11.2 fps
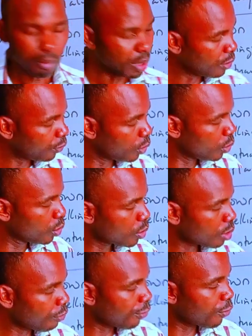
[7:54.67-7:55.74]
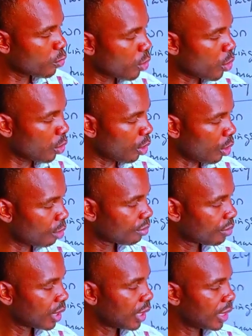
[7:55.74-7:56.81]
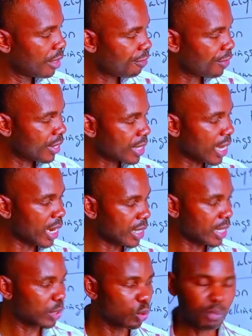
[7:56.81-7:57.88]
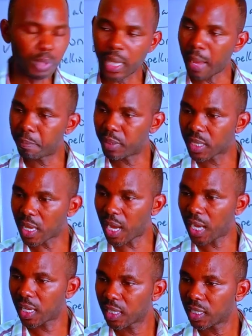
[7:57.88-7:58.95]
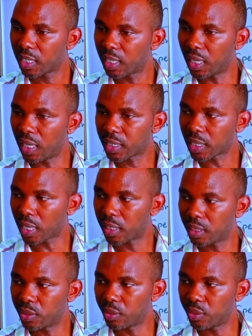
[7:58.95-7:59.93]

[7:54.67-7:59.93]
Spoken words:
But if you use full colon, the first character should be capital letter.